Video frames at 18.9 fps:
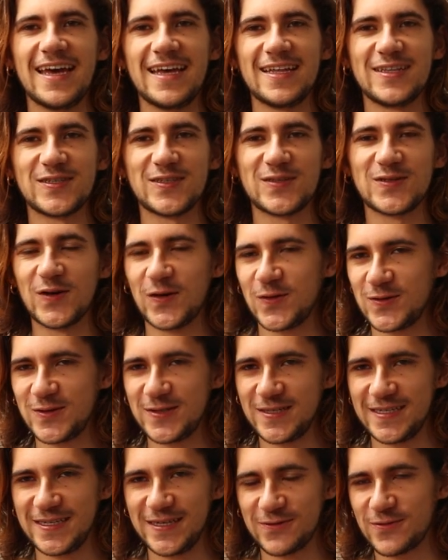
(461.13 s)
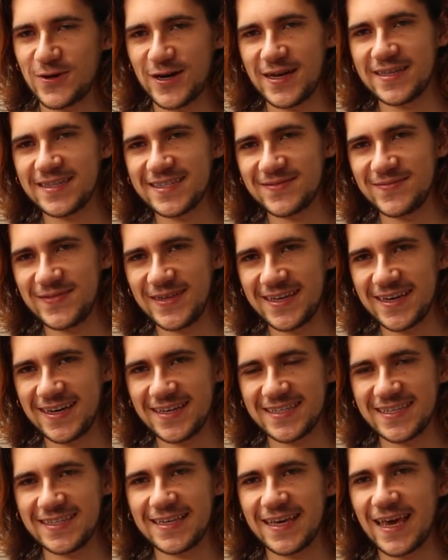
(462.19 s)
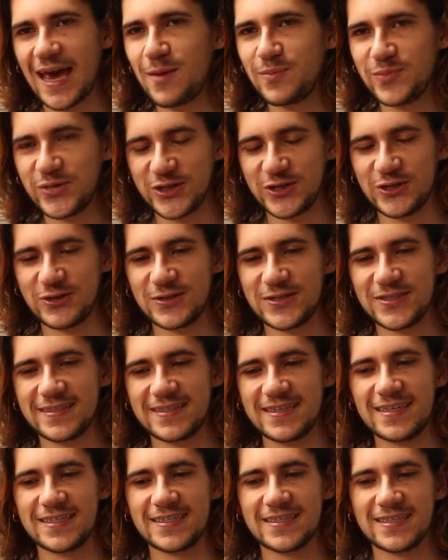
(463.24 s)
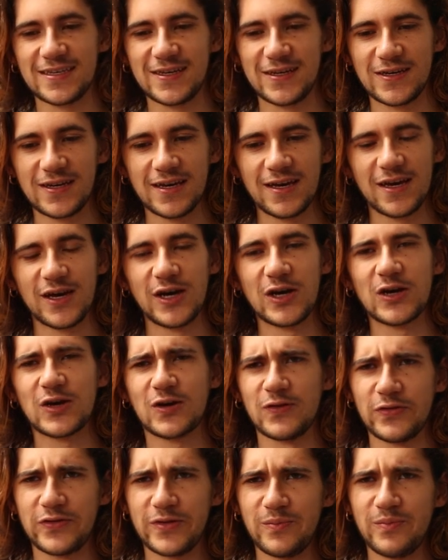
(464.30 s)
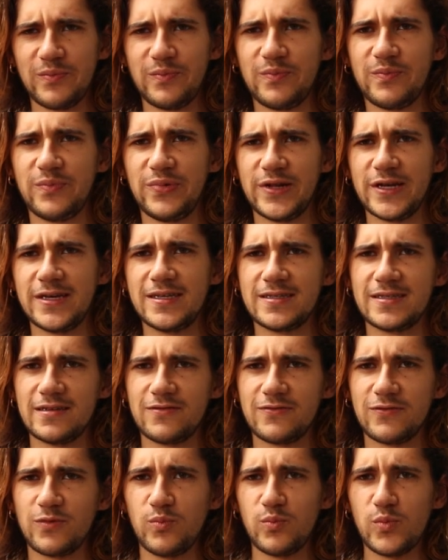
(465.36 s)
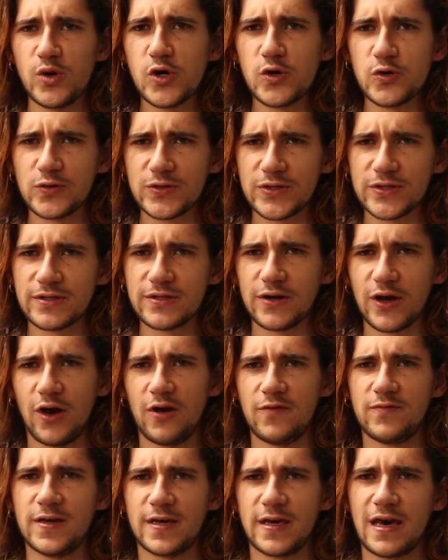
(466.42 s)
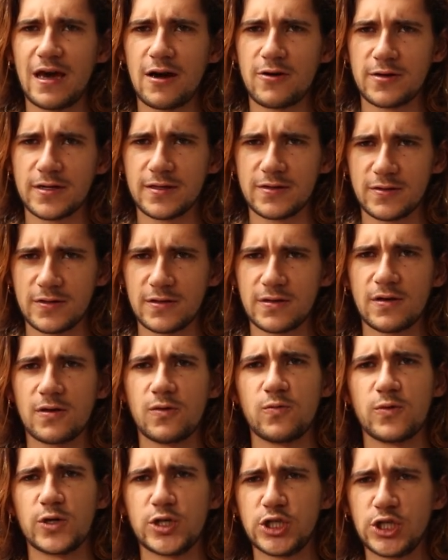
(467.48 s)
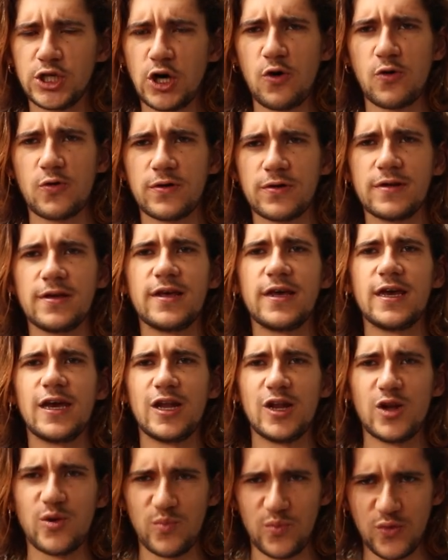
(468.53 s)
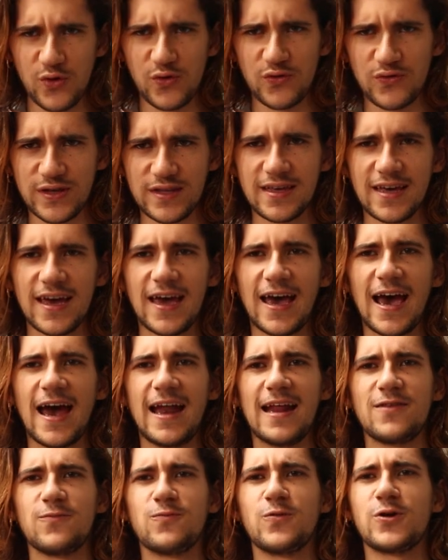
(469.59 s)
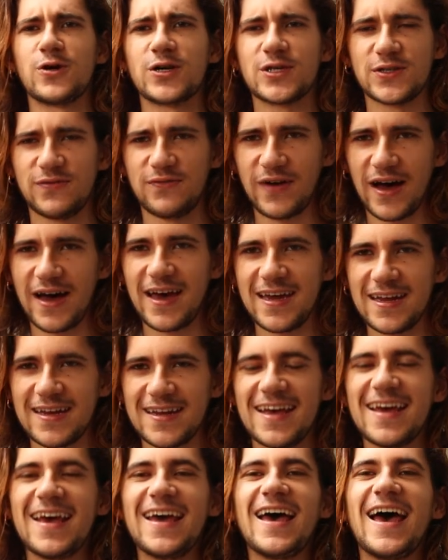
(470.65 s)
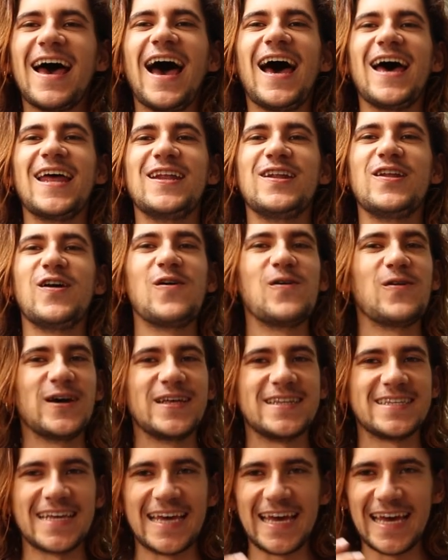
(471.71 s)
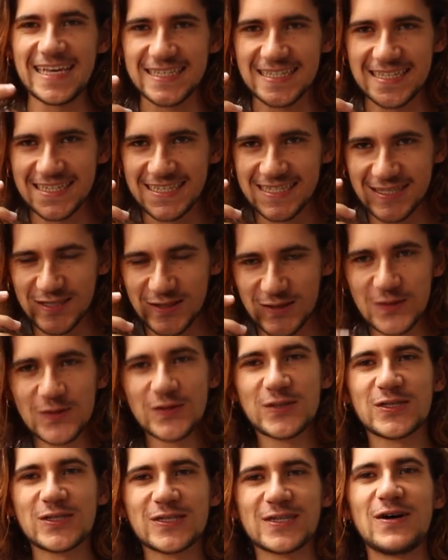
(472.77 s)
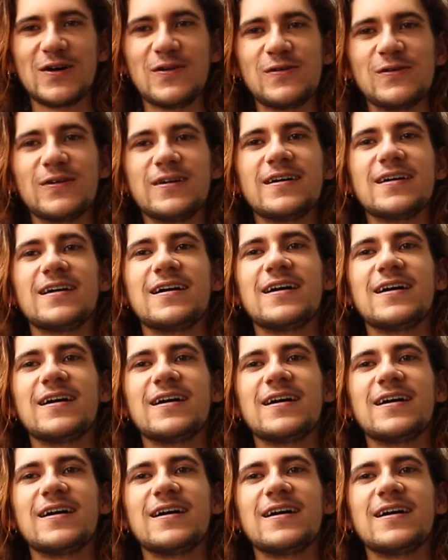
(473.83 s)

it's totally great because it captures this contemplative mood of the character we're shown in the movie, and it works fine. And no, it isn't too slow